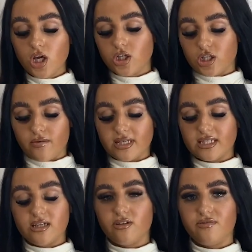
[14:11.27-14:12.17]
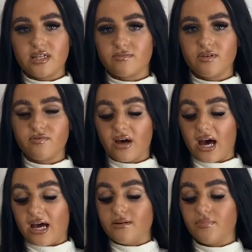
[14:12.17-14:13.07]
So it still fits me
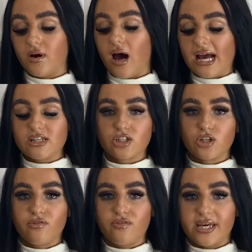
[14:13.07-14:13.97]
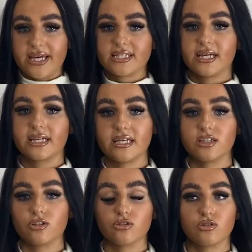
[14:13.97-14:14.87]
fine, but I just love this. Like
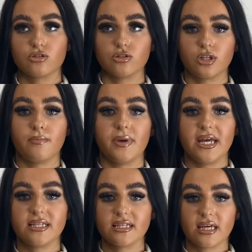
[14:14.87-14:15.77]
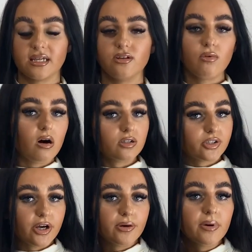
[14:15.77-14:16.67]
it's just such a basic in your
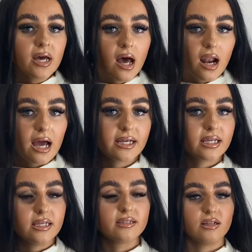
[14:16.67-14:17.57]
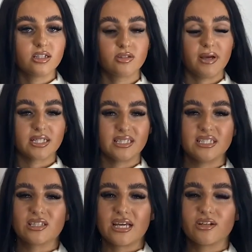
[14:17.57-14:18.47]
wardrobe. Like it, especially
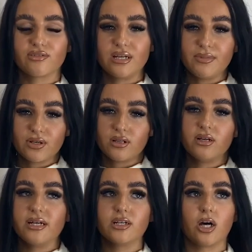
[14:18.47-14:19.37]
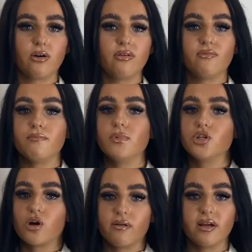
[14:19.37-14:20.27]
this like creamy colour, it'll go with
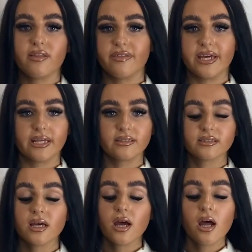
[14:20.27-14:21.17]
majority of things.